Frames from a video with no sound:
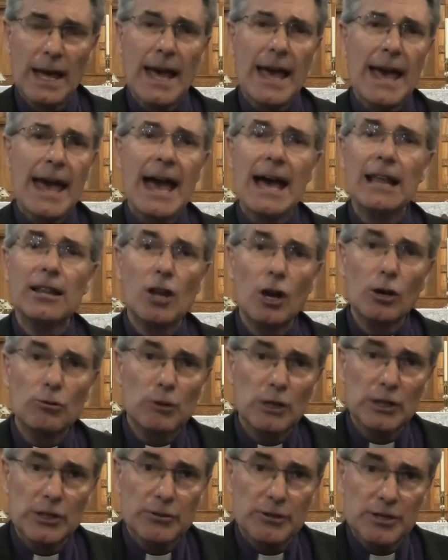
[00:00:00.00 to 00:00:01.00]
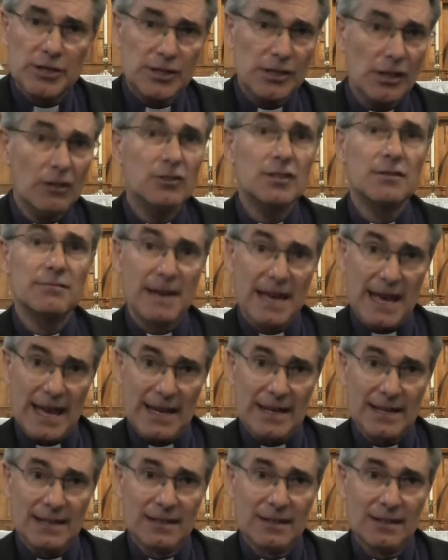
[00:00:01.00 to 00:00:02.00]
How long will you assault a
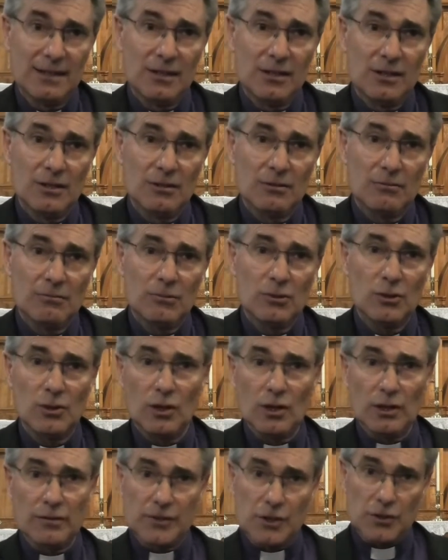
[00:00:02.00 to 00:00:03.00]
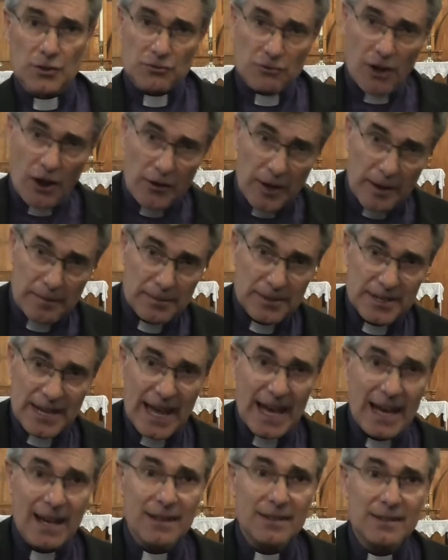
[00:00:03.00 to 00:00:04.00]
man? Would all of you throw him
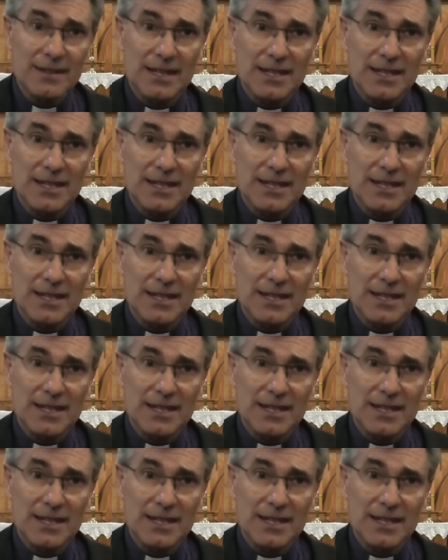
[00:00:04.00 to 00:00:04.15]
down,